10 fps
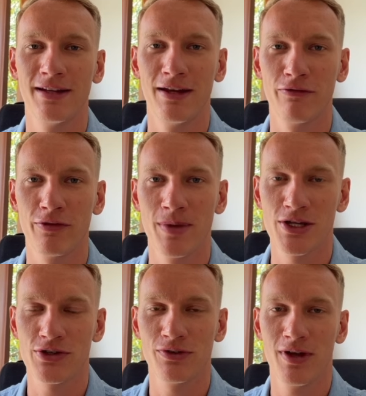the
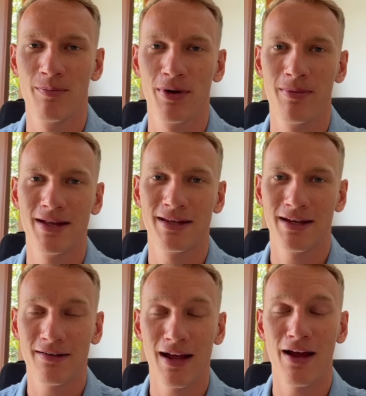information you implement
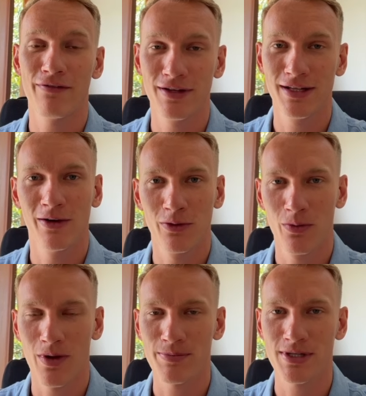here every day on your
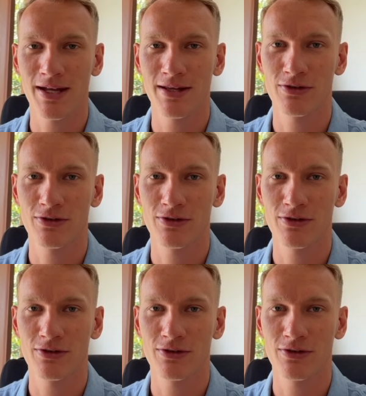website.